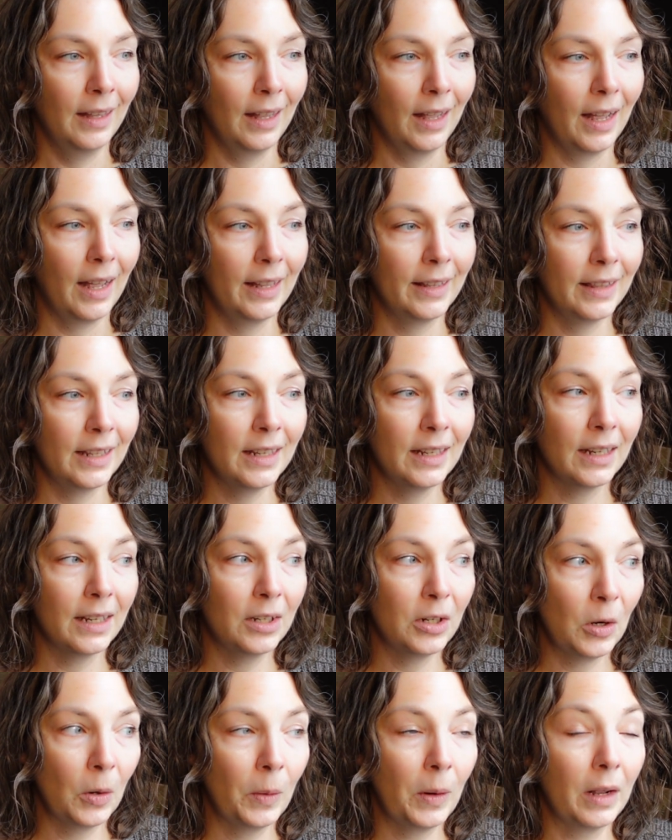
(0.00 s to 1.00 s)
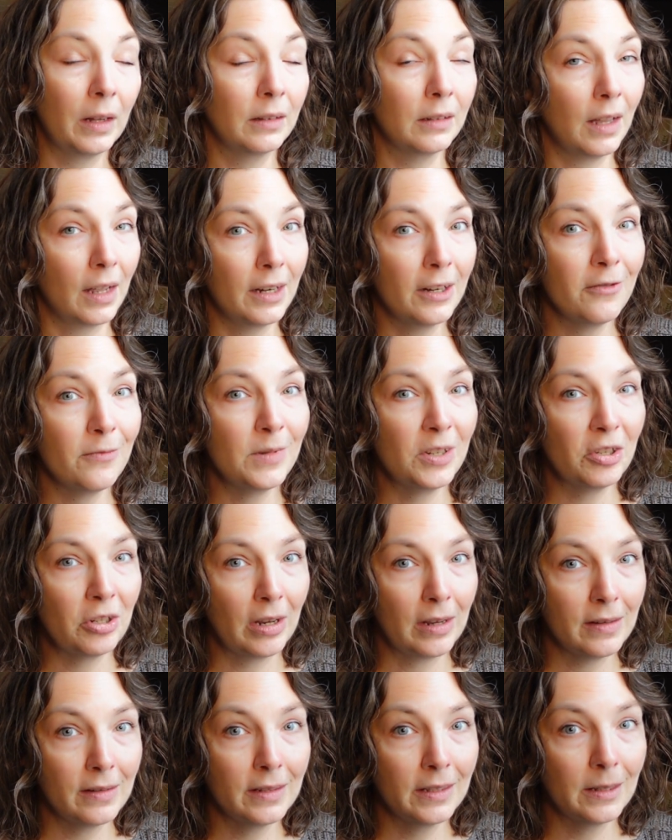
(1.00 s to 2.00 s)
I think I know a lot of
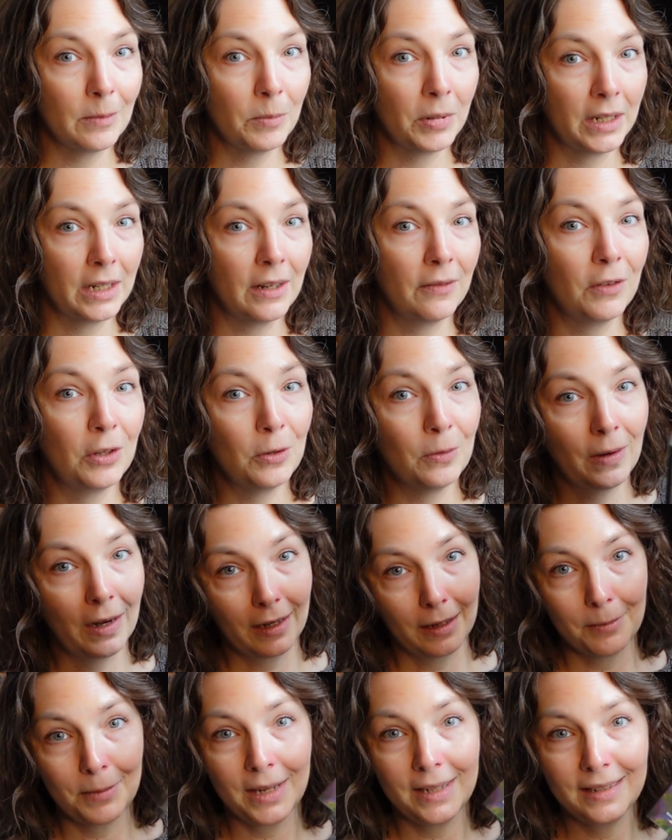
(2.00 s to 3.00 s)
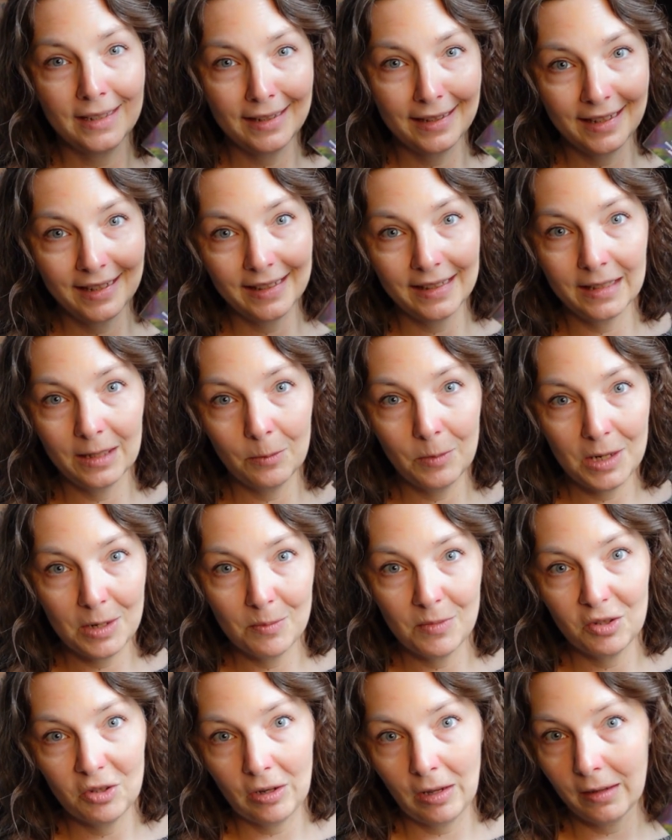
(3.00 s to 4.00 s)
Michelle's, but if you recommended this to me,
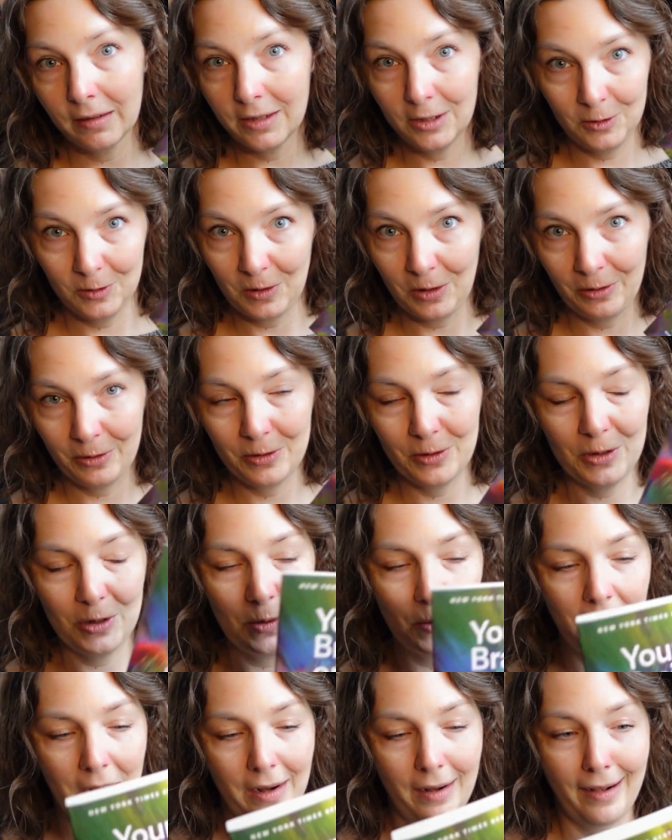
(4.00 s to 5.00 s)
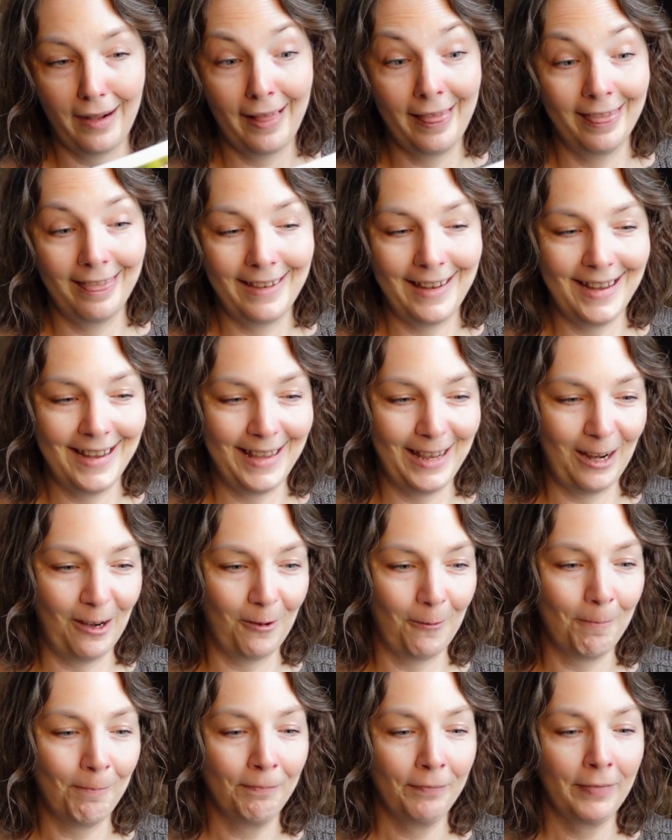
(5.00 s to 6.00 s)
Michelle, you know who you are, and thank
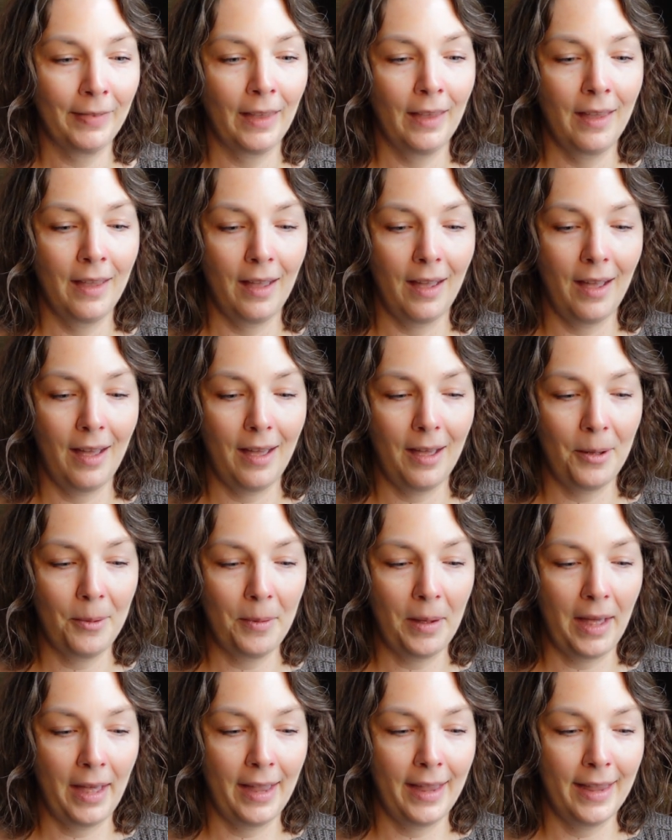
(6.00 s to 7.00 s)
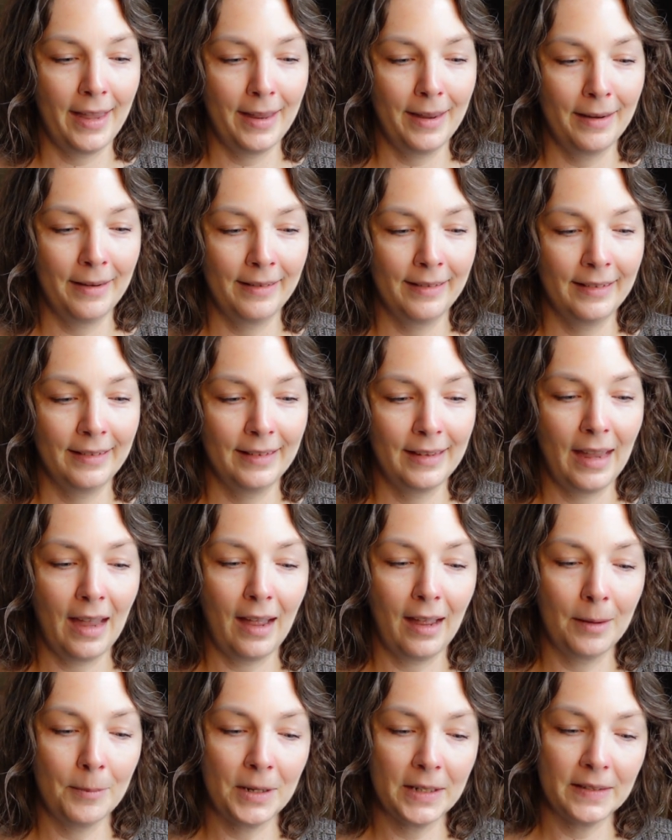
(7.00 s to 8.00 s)
you.
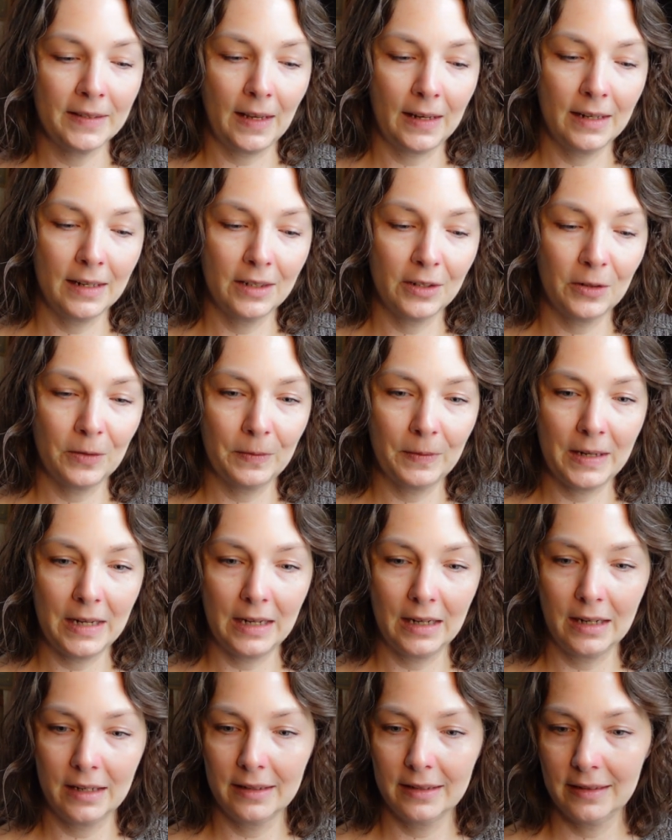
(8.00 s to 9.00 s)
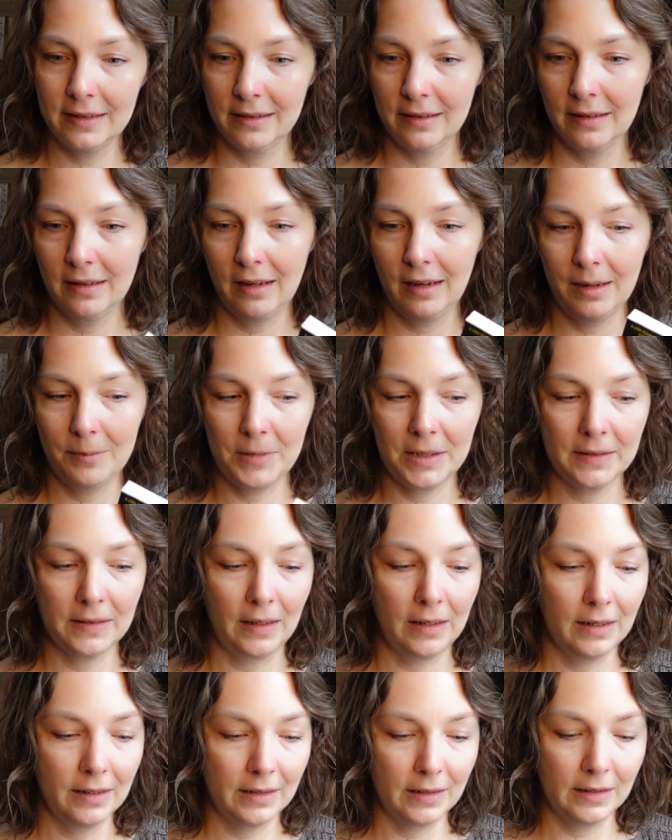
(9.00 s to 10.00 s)
I'm excited to read it. I'm
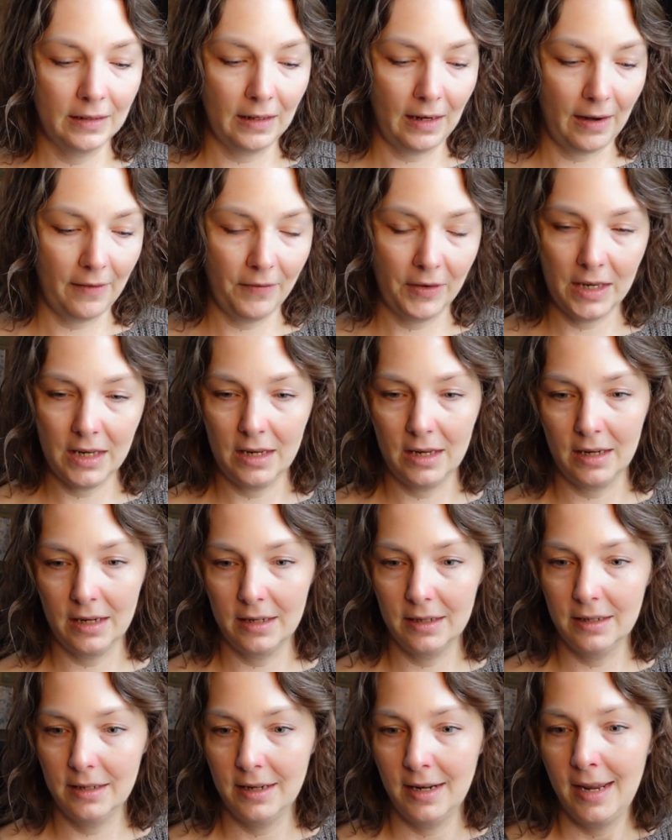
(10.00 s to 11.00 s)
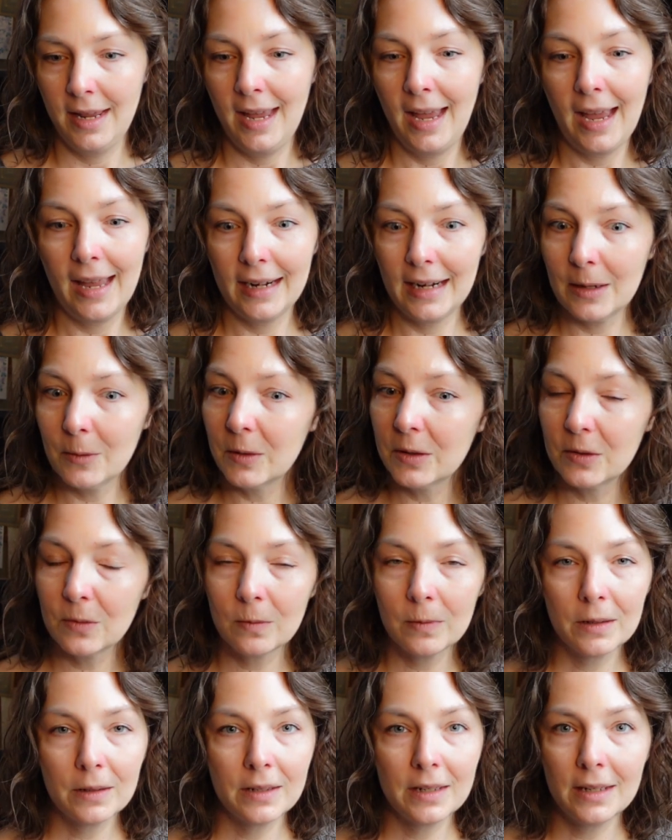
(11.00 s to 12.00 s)
excited to dive in, and I was
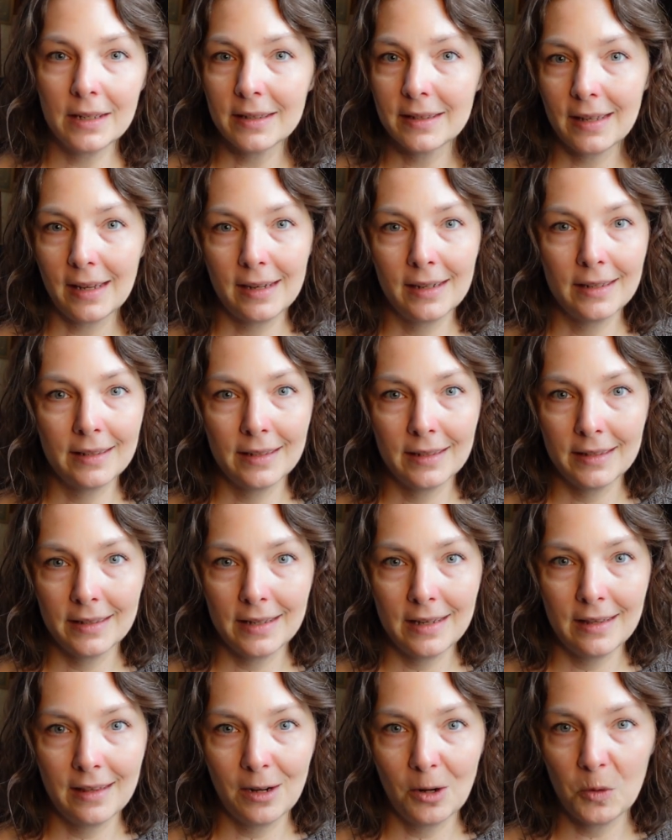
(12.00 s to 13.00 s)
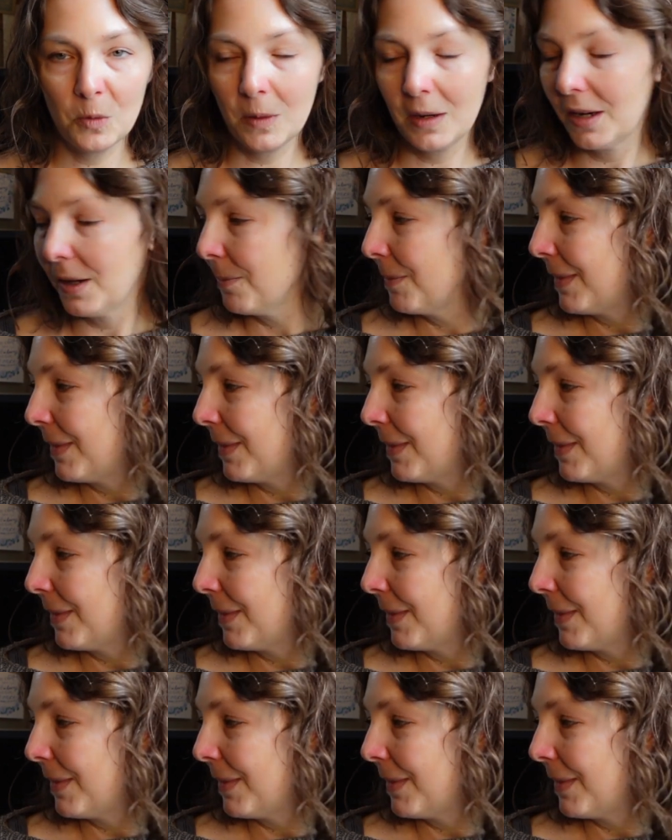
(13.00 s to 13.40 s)
really excited to see their work